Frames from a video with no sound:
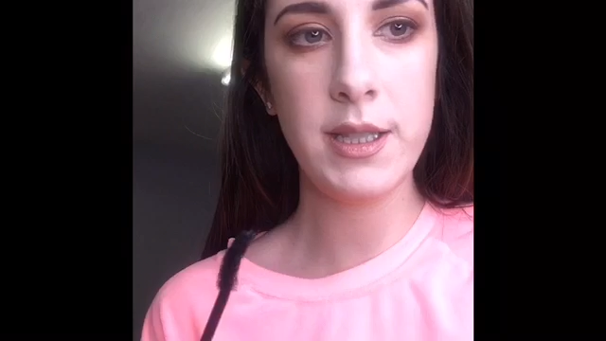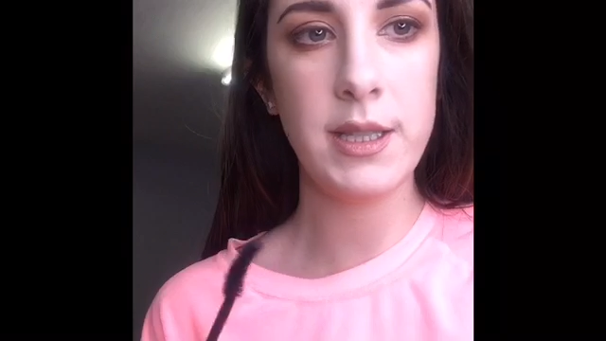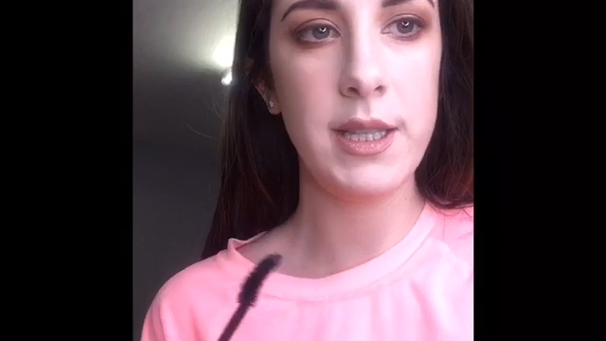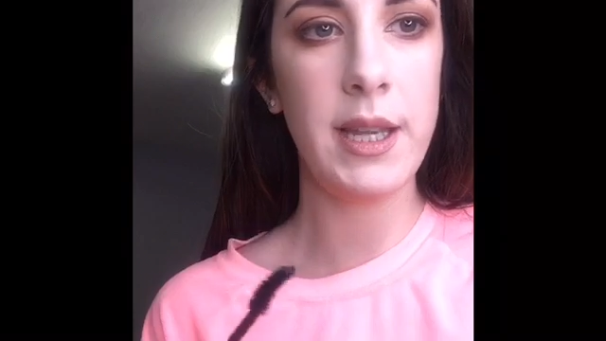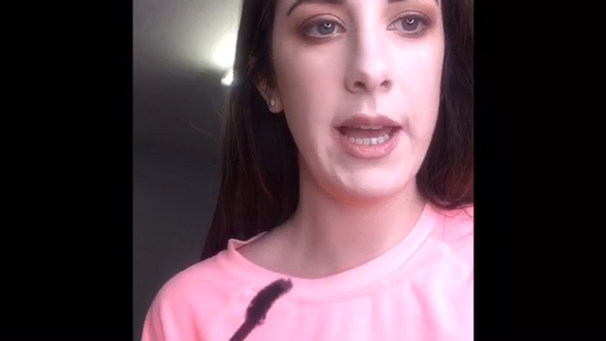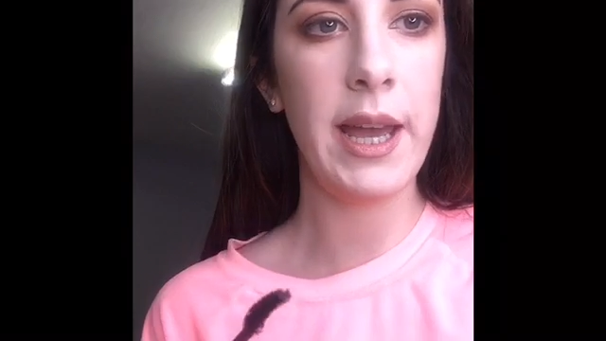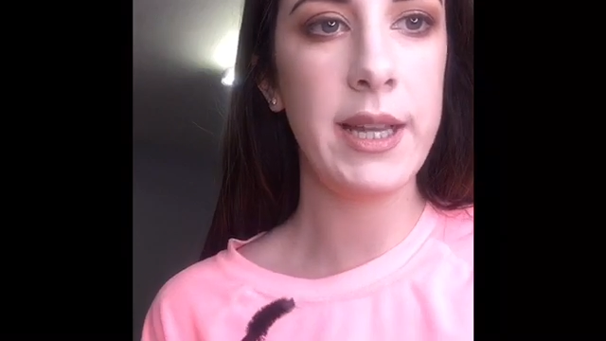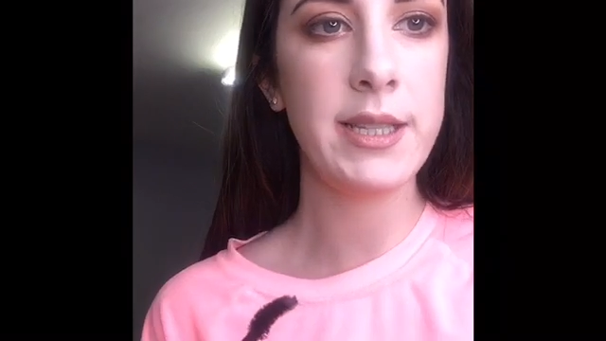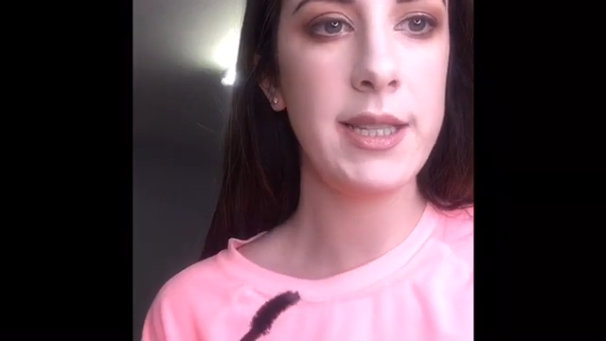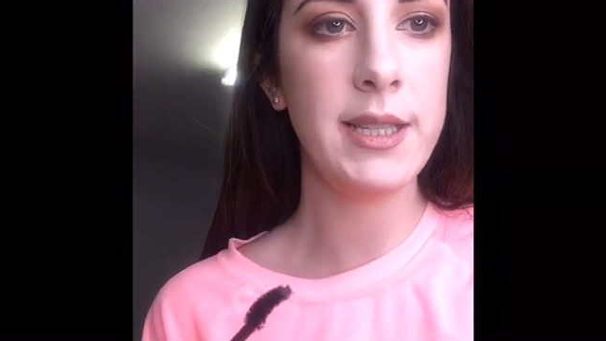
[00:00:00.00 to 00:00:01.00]
It's an
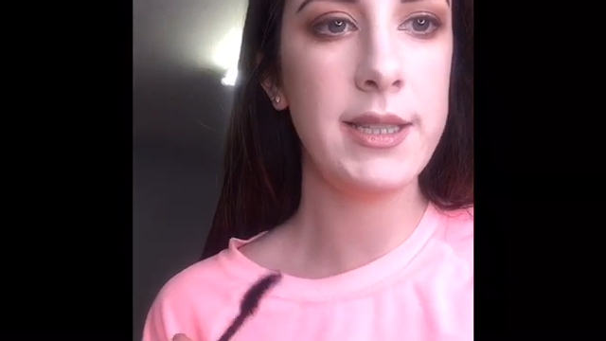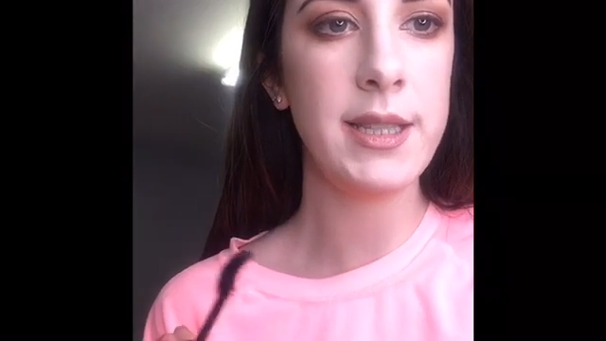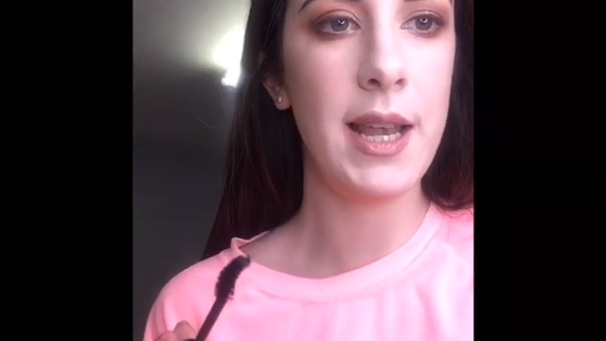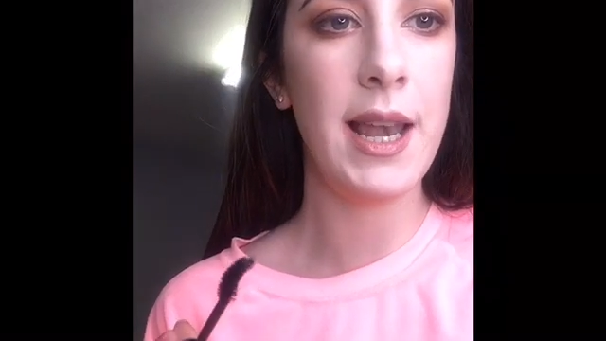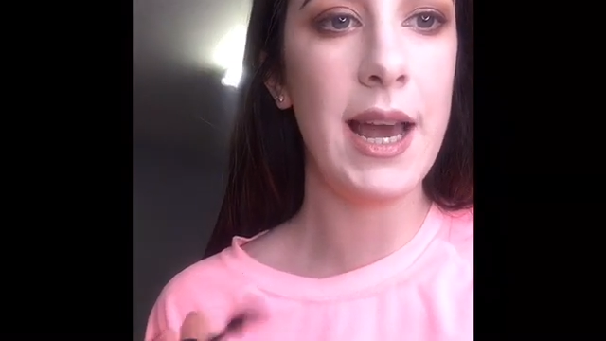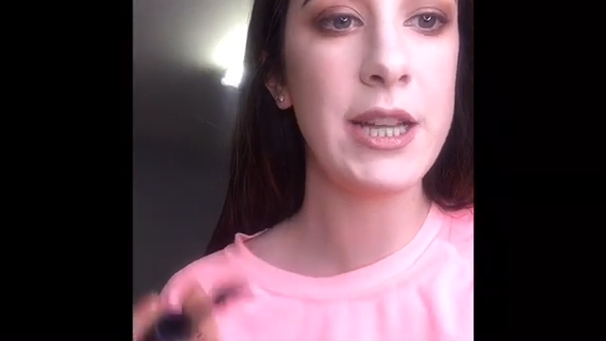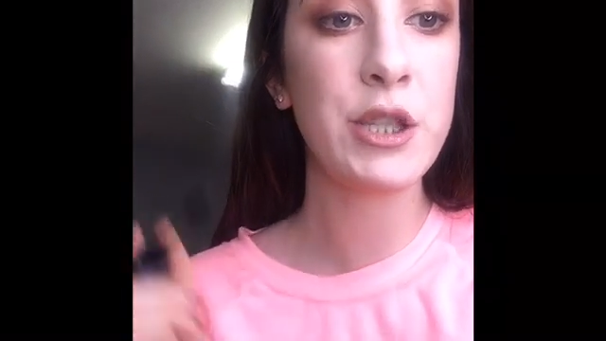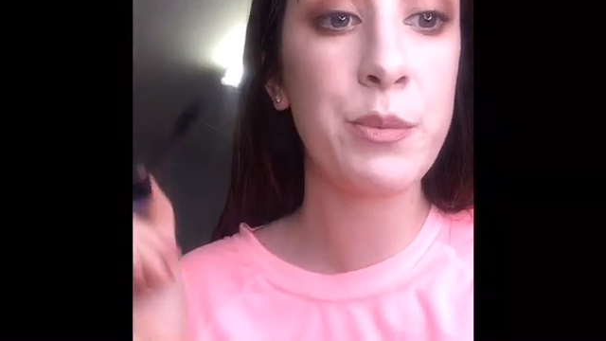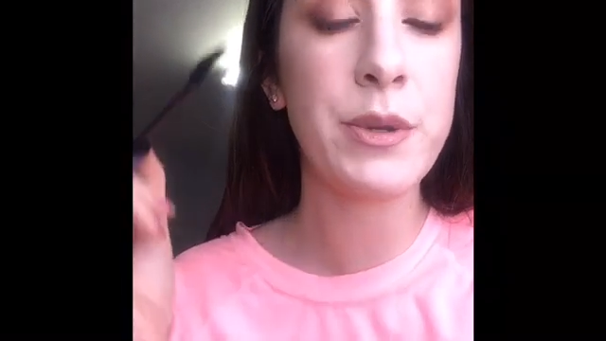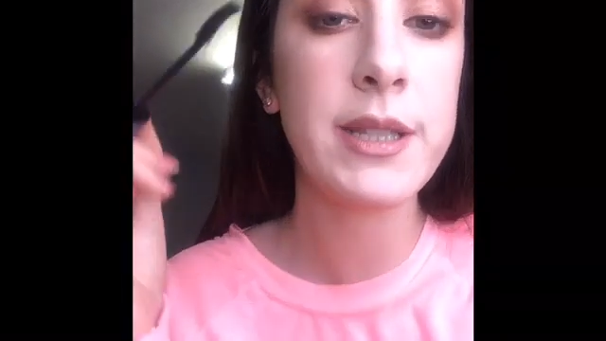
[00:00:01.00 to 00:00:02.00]
Essence
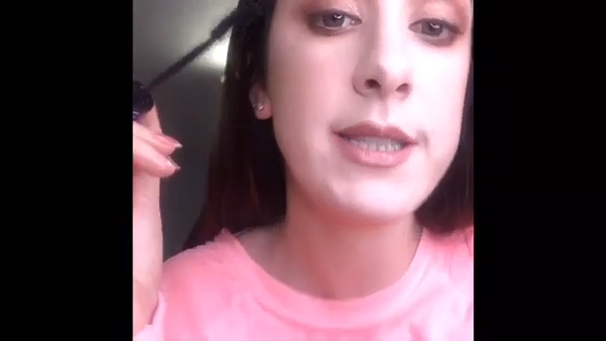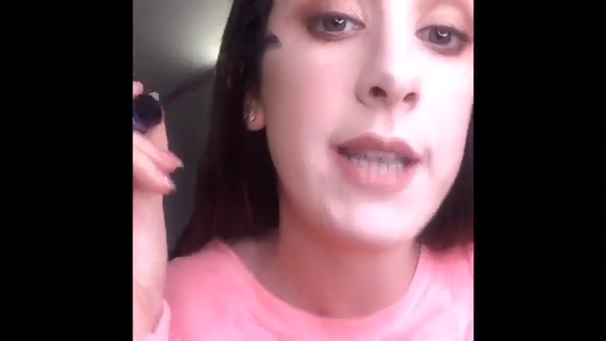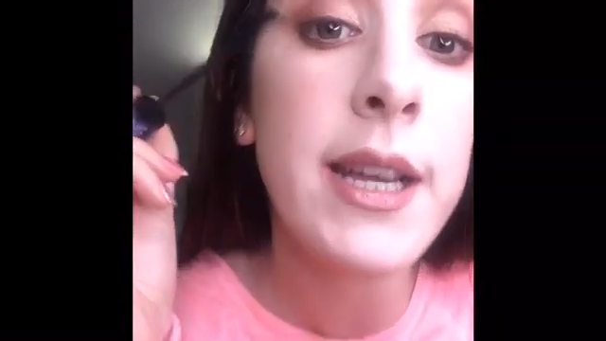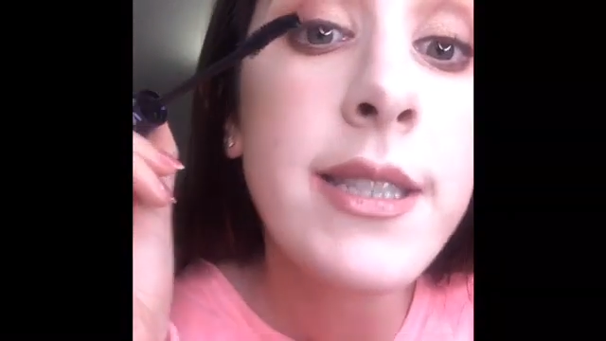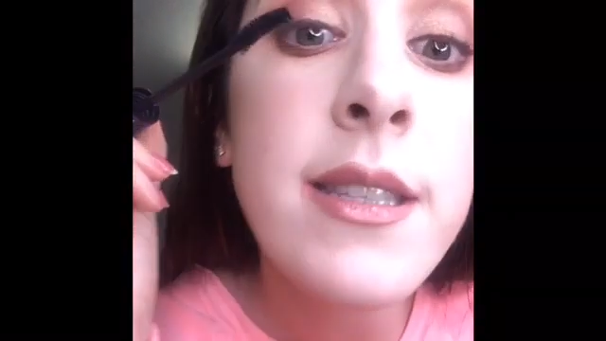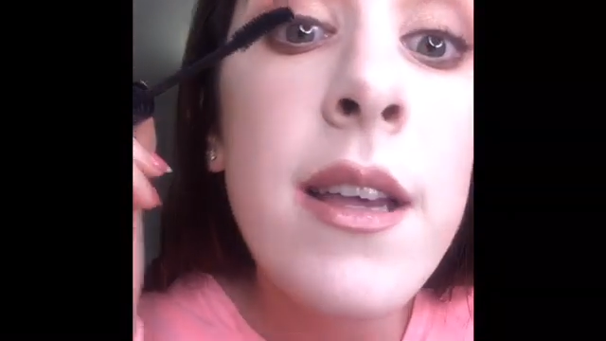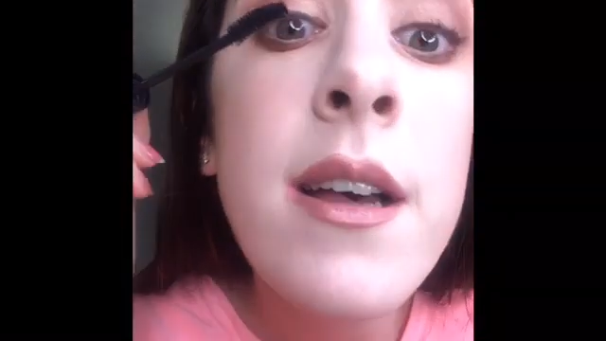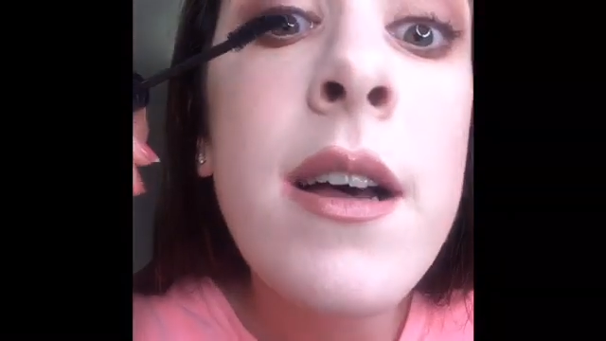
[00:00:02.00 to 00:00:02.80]
Lash Princess